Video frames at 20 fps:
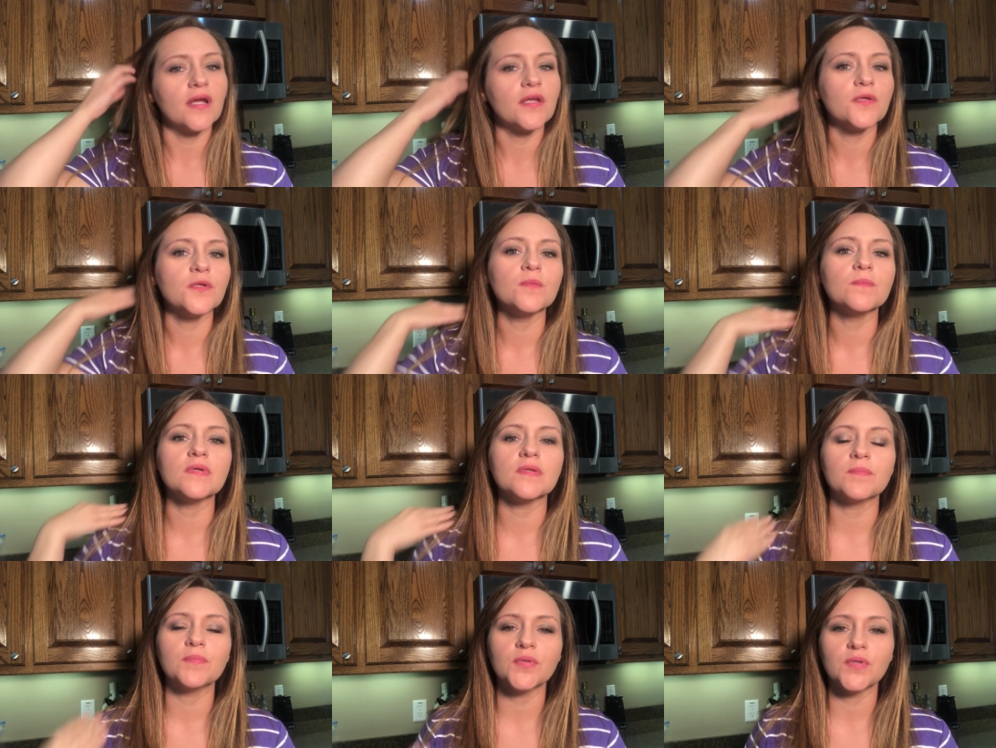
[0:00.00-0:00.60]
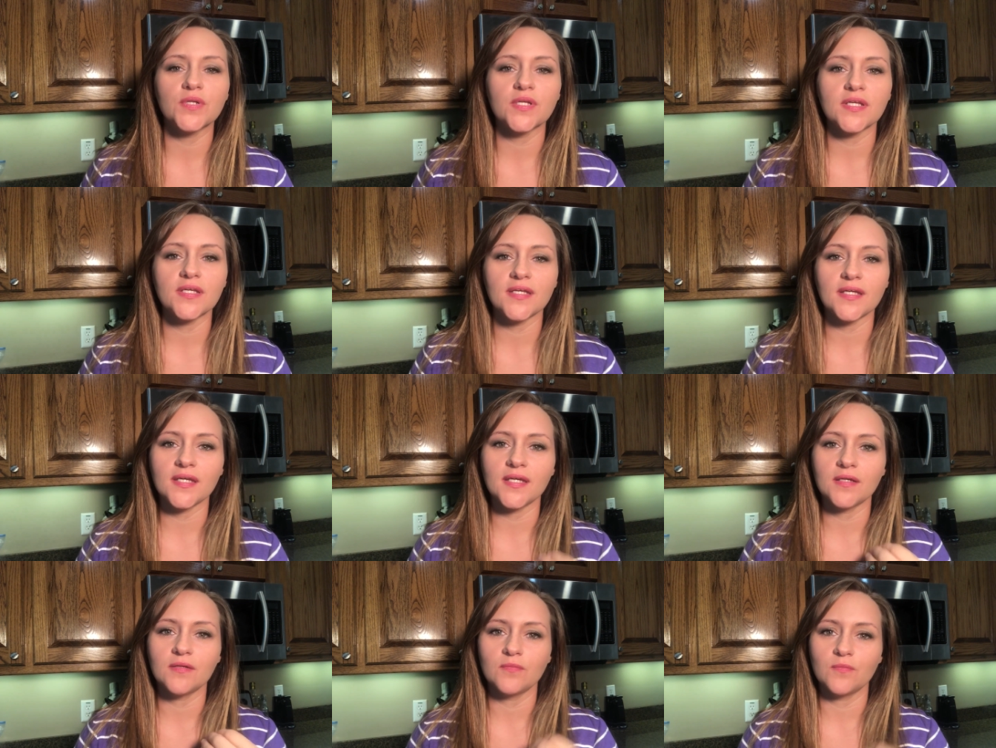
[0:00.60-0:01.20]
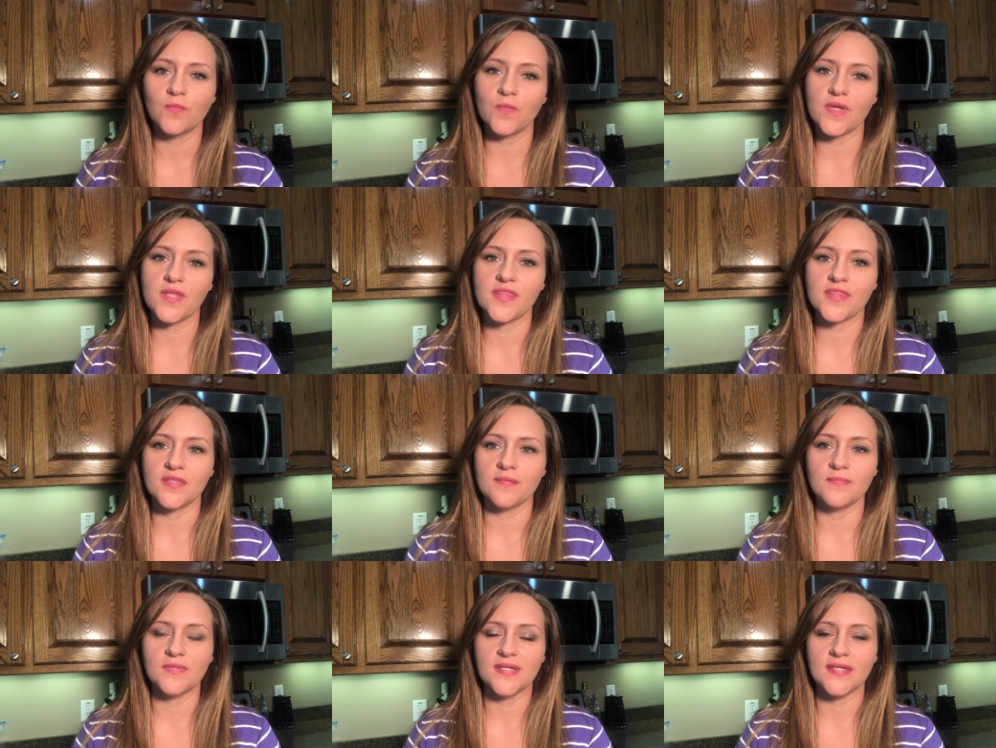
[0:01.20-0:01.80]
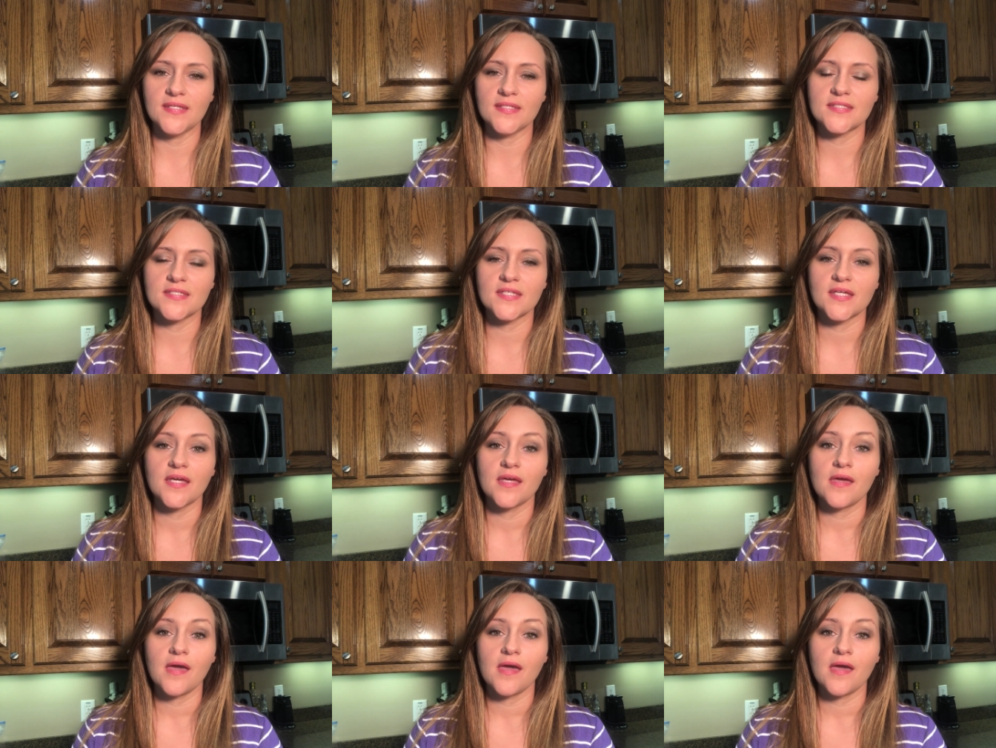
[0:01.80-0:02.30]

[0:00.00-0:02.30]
you be putting in with the beads?